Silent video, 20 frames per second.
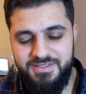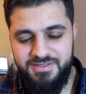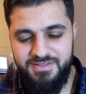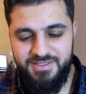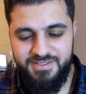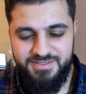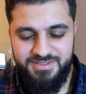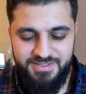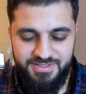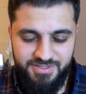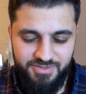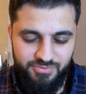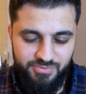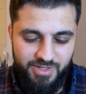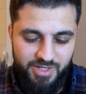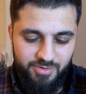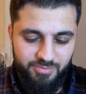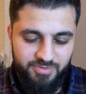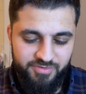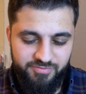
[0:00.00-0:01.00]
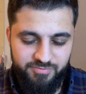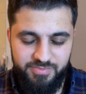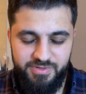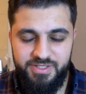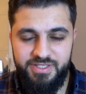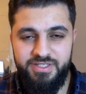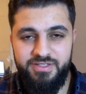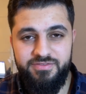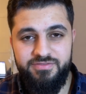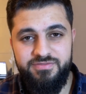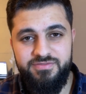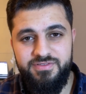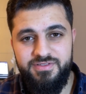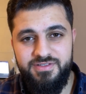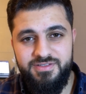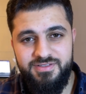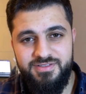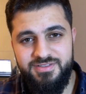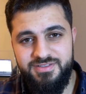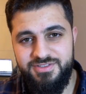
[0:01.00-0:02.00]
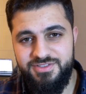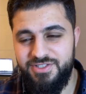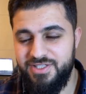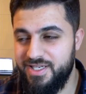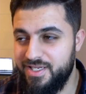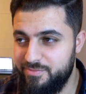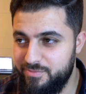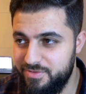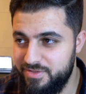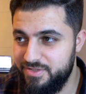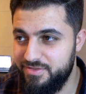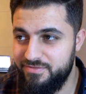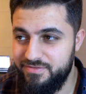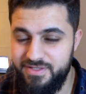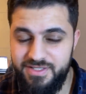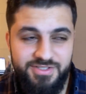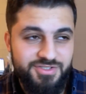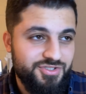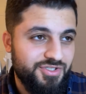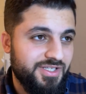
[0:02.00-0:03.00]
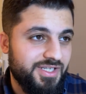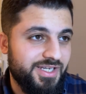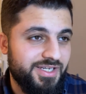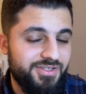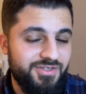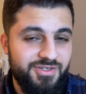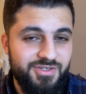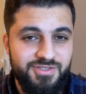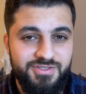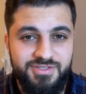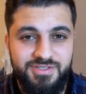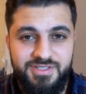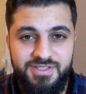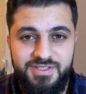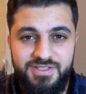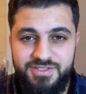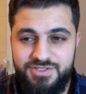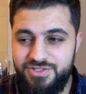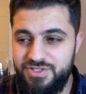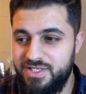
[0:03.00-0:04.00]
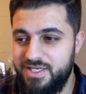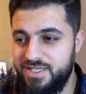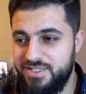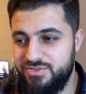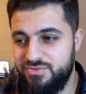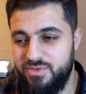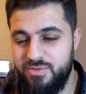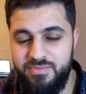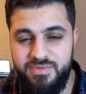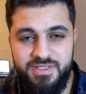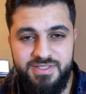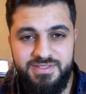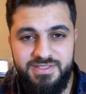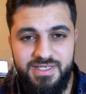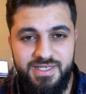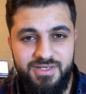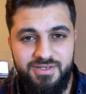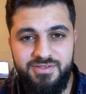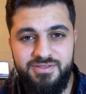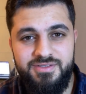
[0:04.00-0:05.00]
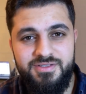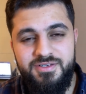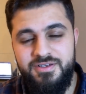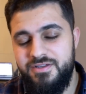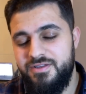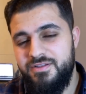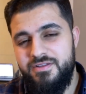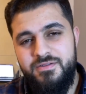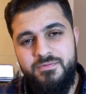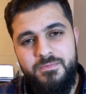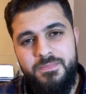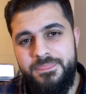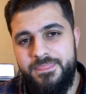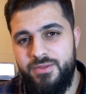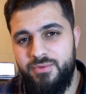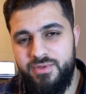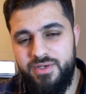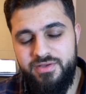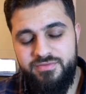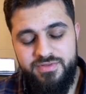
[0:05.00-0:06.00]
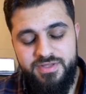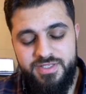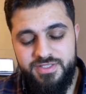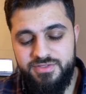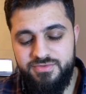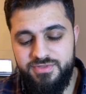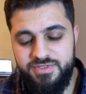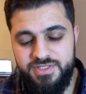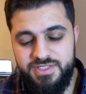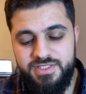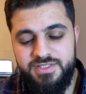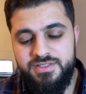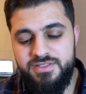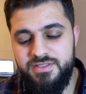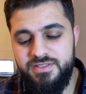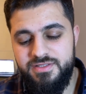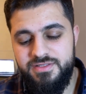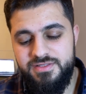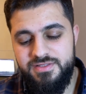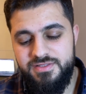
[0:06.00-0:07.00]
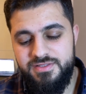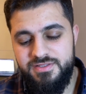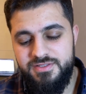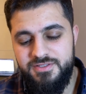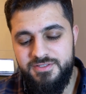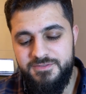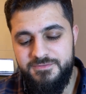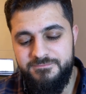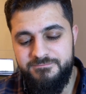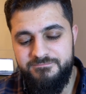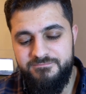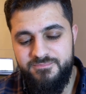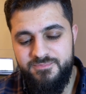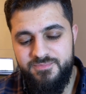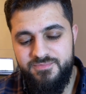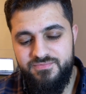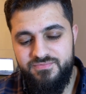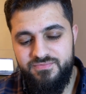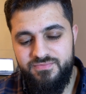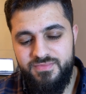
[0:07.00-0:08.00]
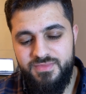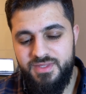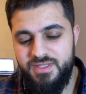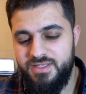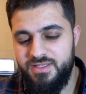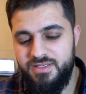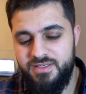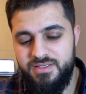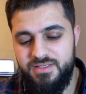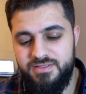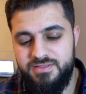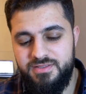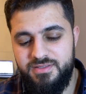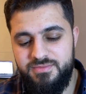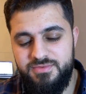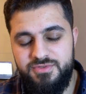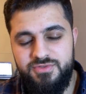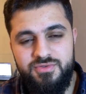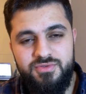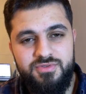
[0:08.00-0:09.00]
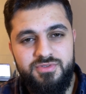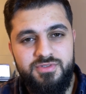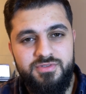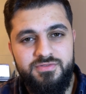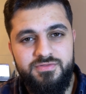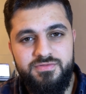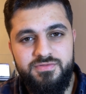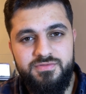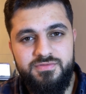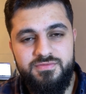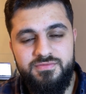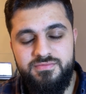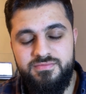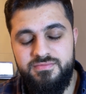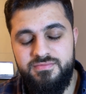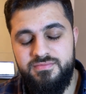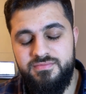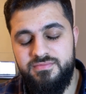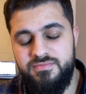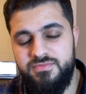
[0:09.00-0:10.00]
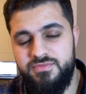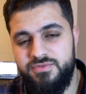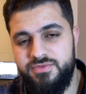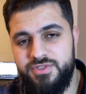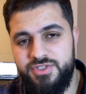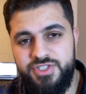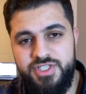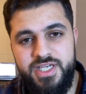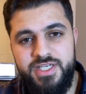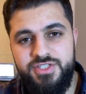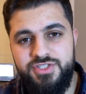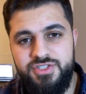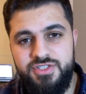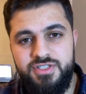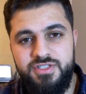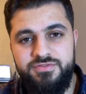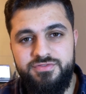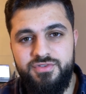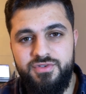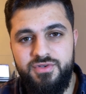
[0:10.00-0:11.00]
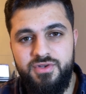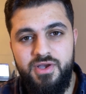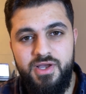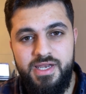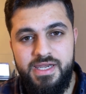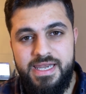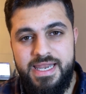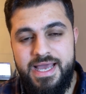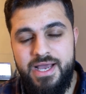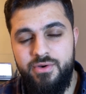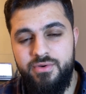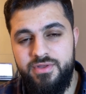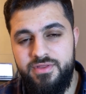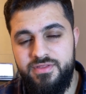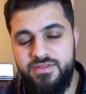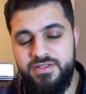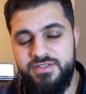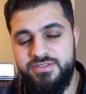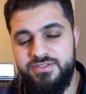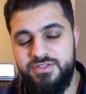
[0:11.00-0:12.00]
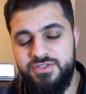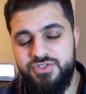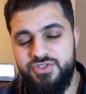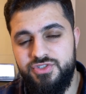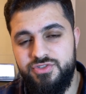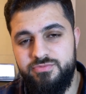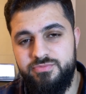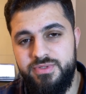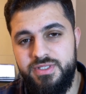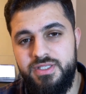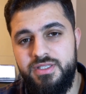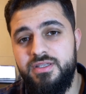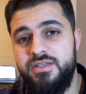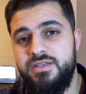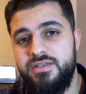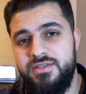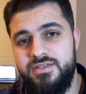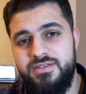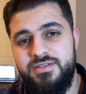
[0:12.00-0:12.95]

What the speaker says: that's in the realm of belief. Shall I believe this? Shall I not? Shall I swap this out? Whenever there's resistance, some sort of rejection, if you're not allowing things to just be,